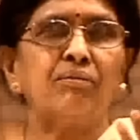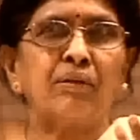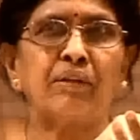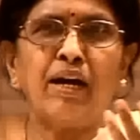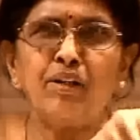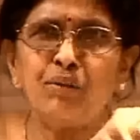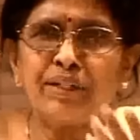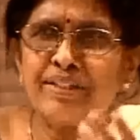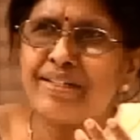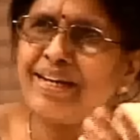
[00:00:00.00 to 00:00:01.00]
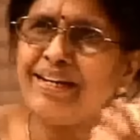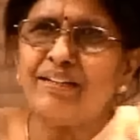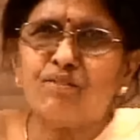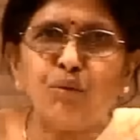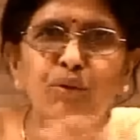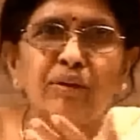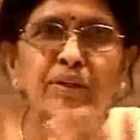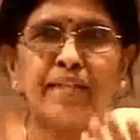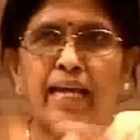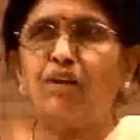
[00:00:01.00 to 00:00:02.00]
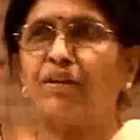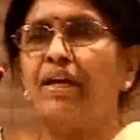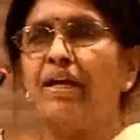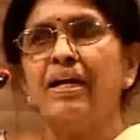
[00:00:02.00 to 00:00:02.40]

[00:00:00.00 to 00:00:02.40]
are you understanding the whole dialogue?